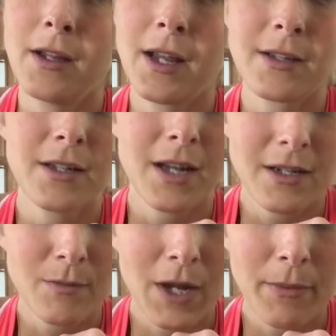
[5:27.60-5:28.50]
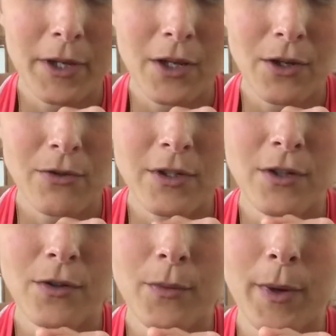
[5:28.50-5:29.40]
Yes, it takes some time to get used
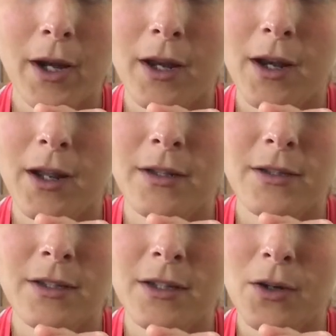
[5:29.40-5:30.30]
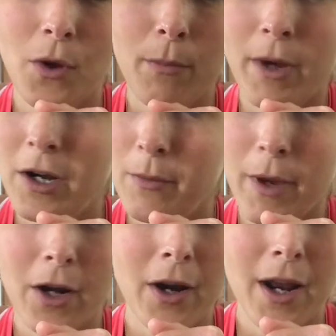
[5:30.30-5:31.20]
to, but you get better and
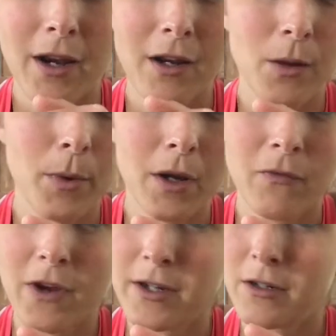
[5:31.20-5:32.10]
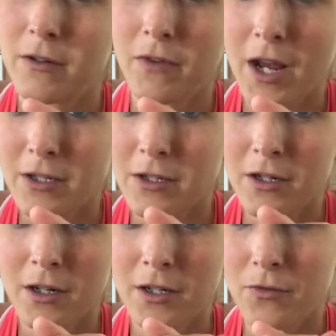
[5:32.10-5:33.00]
better at it. You become faster and
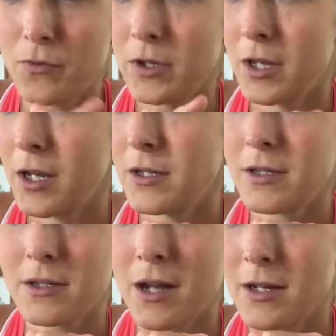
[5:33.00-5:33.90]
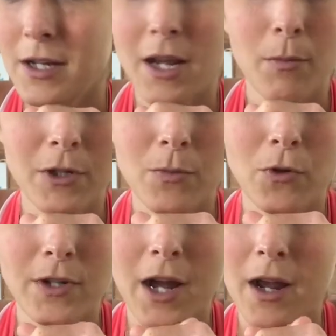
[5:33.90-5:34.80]
faster. It really does not take much
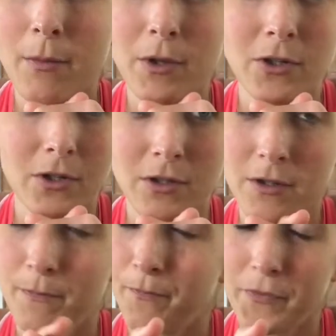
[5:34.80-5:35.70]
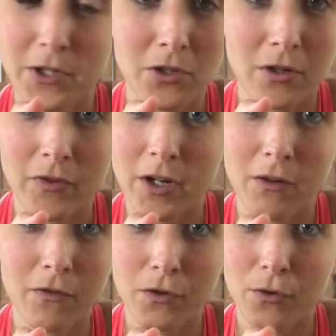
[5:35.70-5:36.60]
more time than just serving your
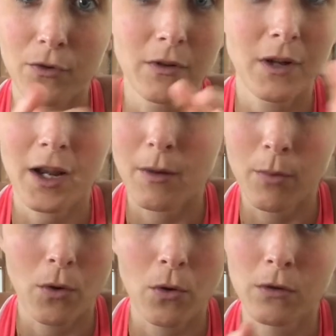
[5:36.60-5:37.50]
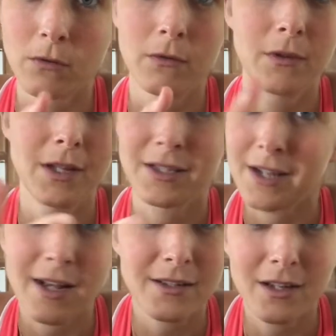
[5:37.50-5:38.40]
food in a bowl that's
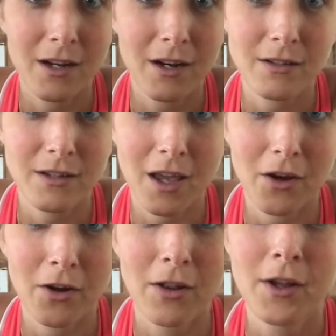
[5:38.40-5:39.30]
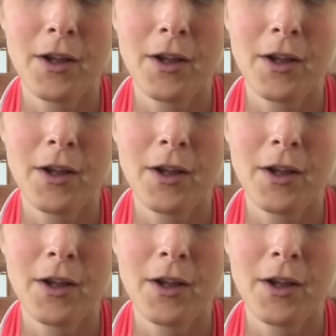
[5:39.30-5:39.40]
not sitting on a scale.